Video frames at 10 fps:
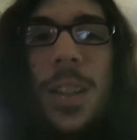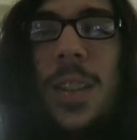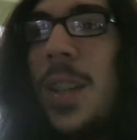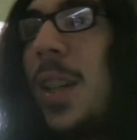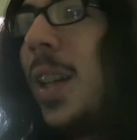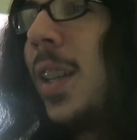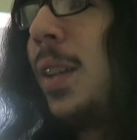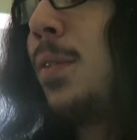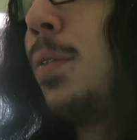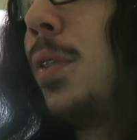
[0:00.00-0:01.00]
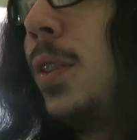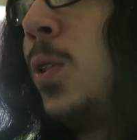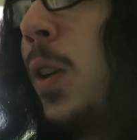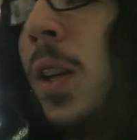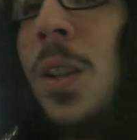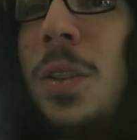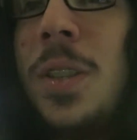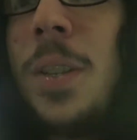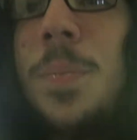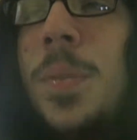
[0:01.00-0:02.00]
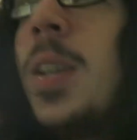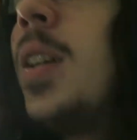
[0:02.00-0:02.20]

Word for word: to leave the fridge so I can close it.